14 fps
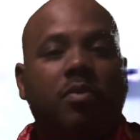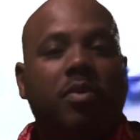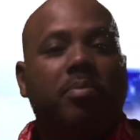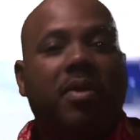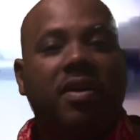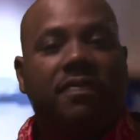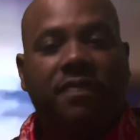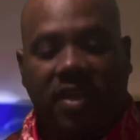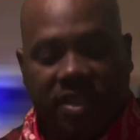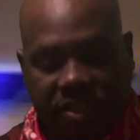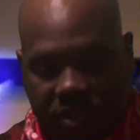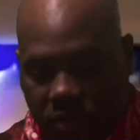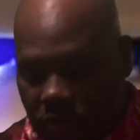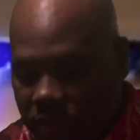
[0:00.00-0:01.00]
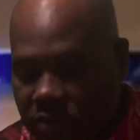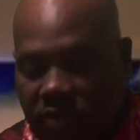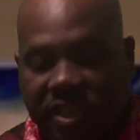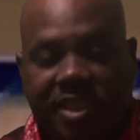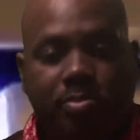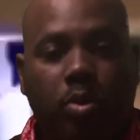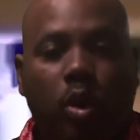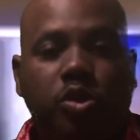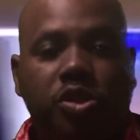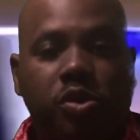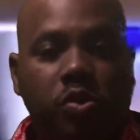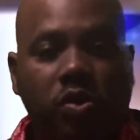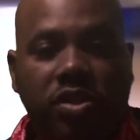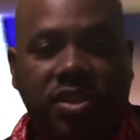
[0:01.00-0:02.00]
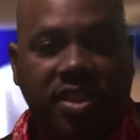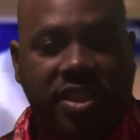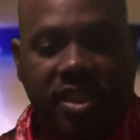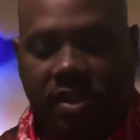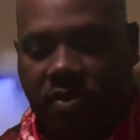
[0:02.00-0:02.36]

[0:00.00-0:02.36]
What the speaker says: with motherfuckers showing you these brochures and shit. And